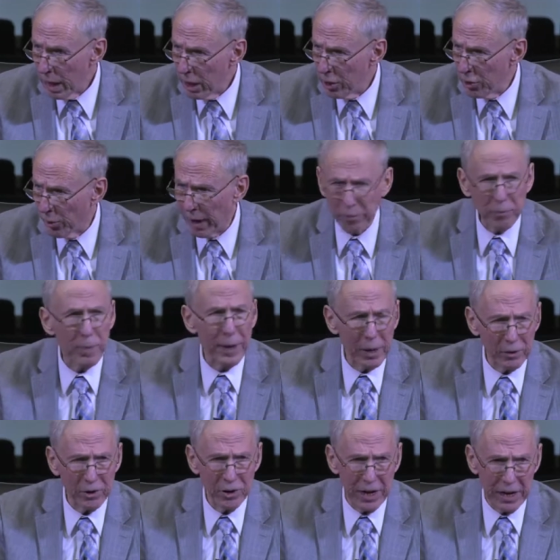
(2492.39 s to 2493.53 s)
You don't have to be
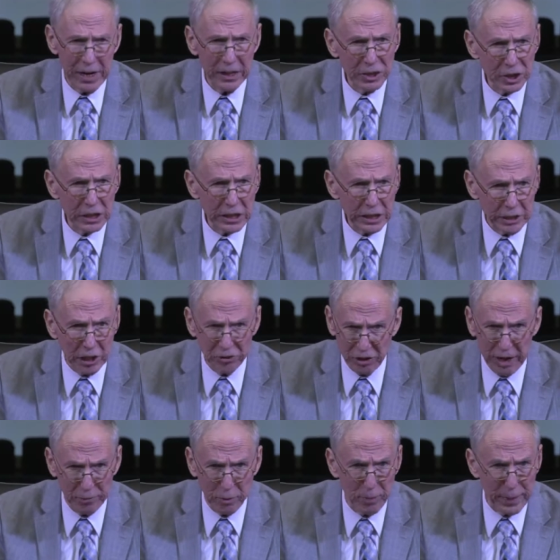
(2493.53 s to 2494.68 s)
on your knees. It doesn't
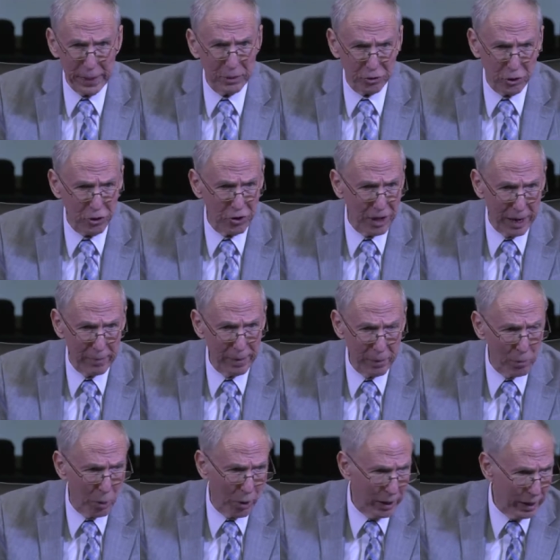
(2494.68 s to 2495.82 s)
have to be a certain time in the
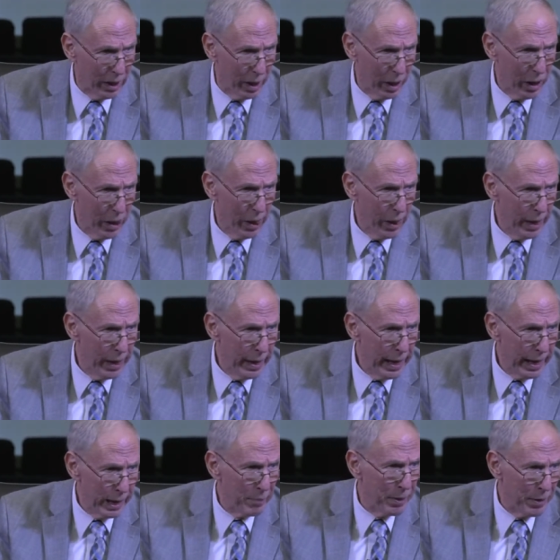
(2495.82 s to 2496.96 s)
morning.
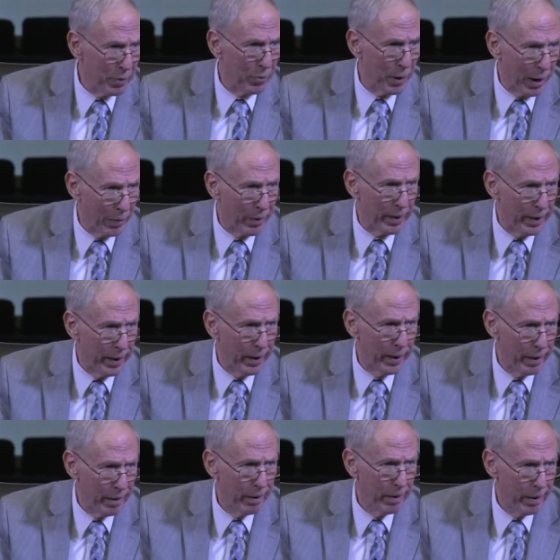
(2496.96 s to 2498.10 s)
It can be throughout the day,
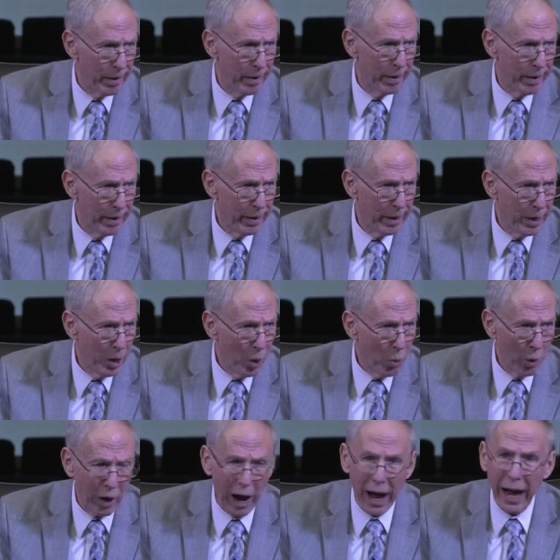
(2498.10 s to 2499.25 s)

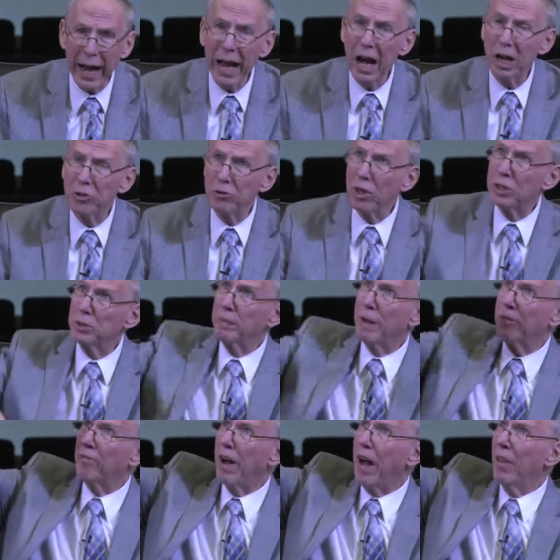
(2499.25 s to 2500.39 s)
where I address my
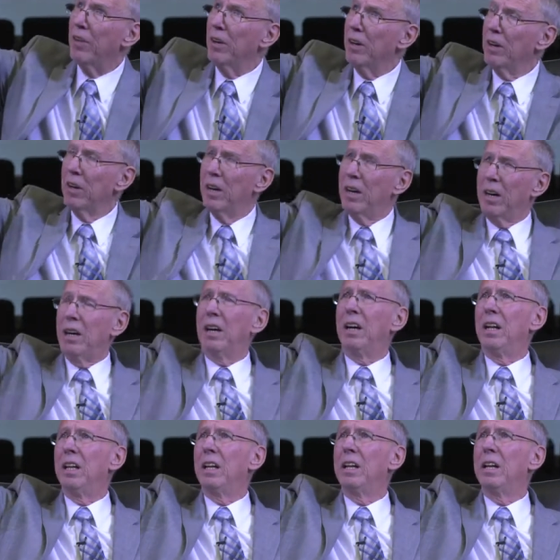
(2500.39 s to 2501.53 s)
Father
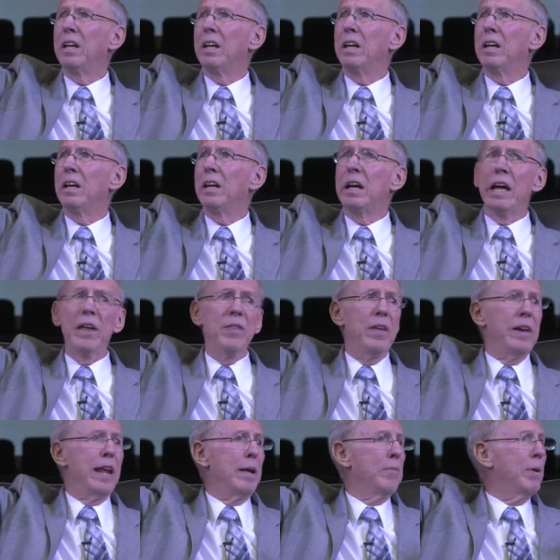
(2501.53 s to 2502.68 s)
in the
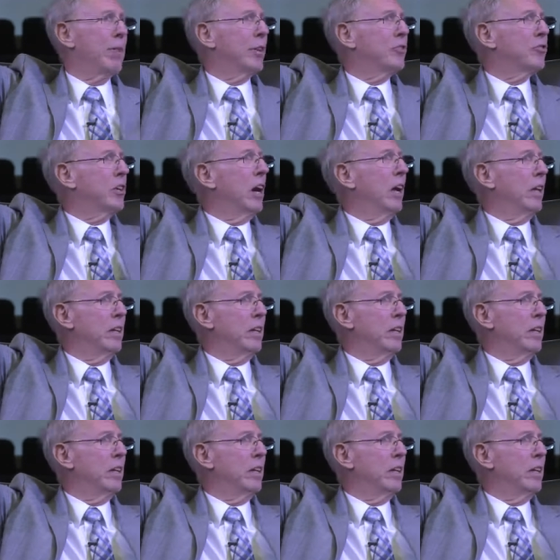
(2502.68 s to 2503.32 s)
name of the Son,